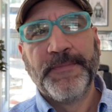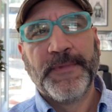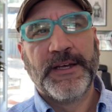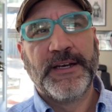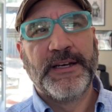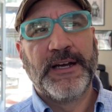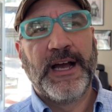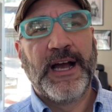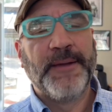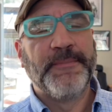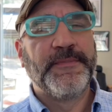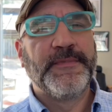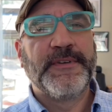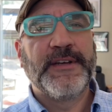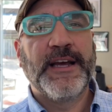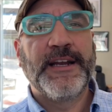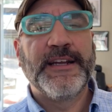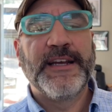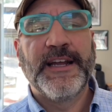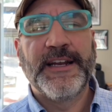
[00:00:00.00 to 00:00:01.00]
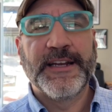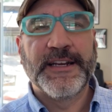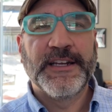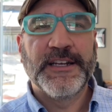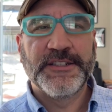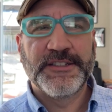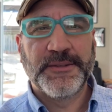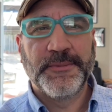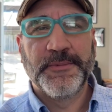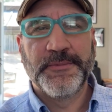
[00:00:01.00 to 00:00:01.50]
I'm kind of gotten
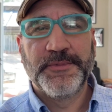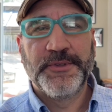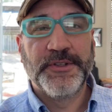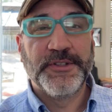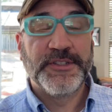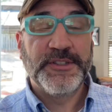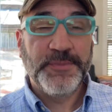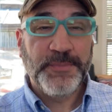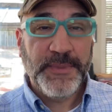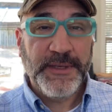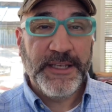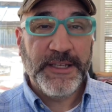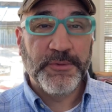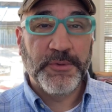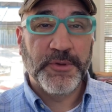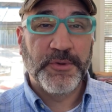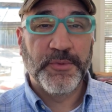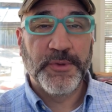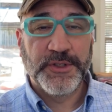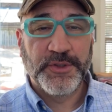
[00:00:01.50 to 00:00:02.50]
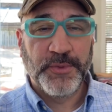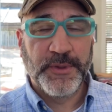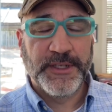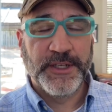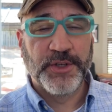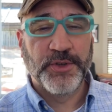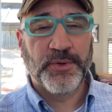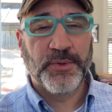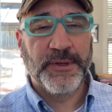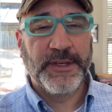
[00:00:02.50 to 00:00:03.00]
accustomed to the speed with which we
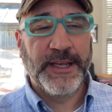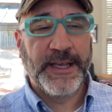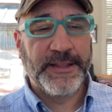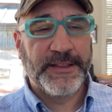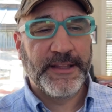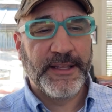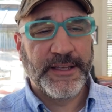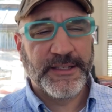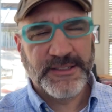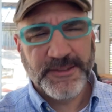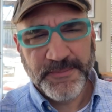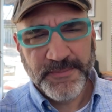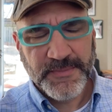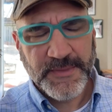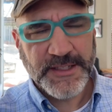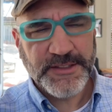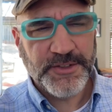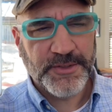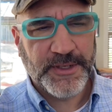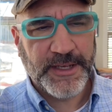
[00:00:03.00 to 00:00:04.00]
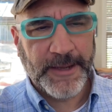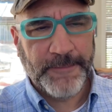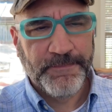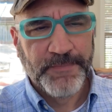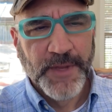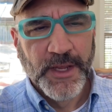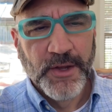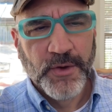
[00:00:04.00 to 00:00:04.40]
can create things. That's okay.